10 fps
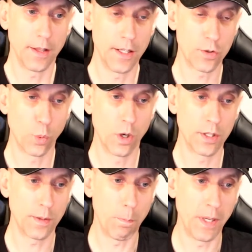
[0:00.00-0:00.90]
This
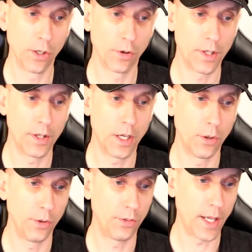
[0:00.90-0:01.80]
was bigger than
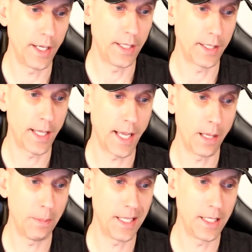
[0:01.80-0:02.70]
those, and it
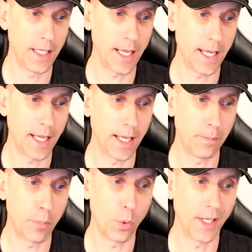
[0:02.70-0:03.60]
came in
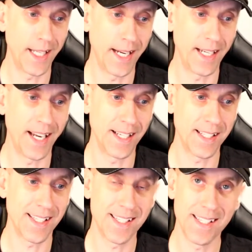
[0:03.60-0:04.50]
at
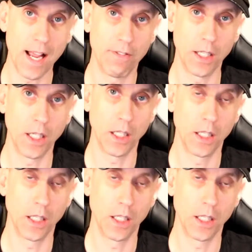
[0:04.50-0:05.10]
.887.